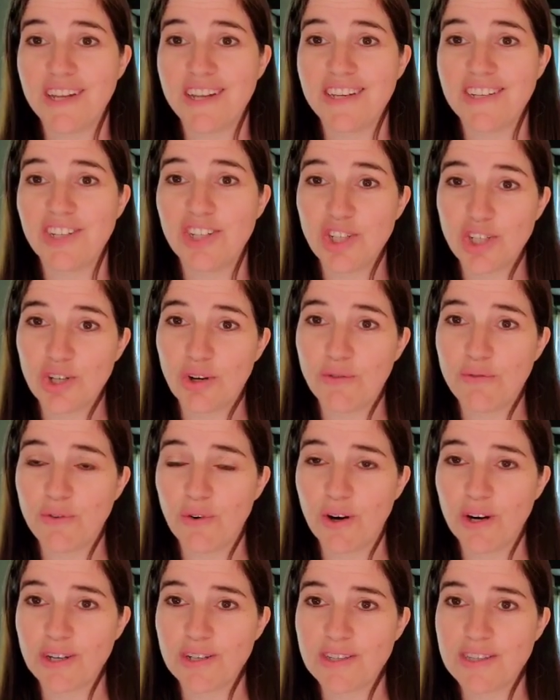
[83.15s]
to show
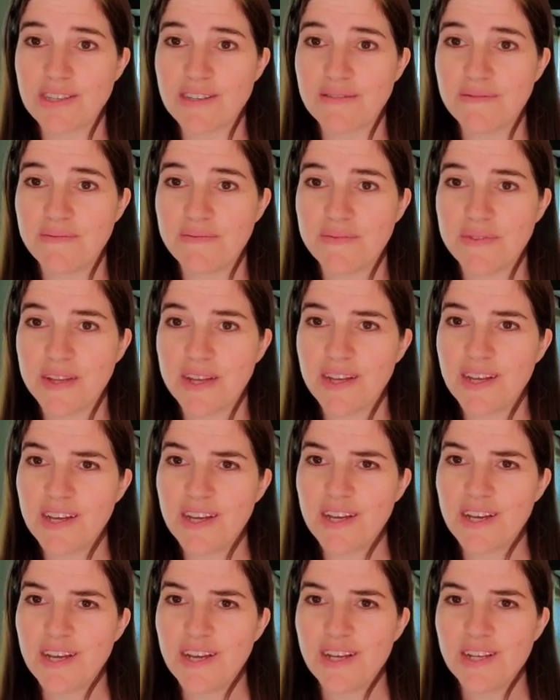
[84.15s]
force.
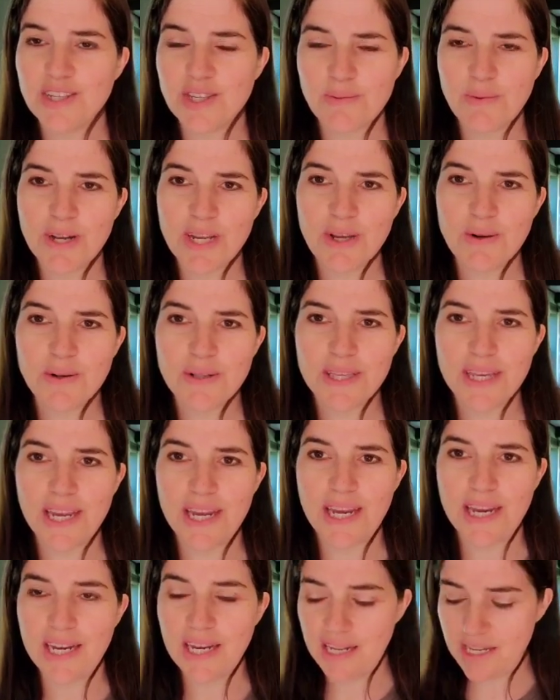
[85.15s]
So what you'll
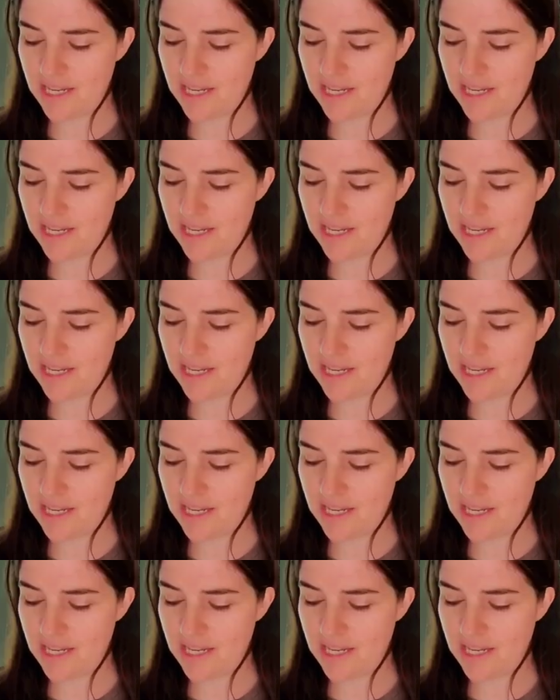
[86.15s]
need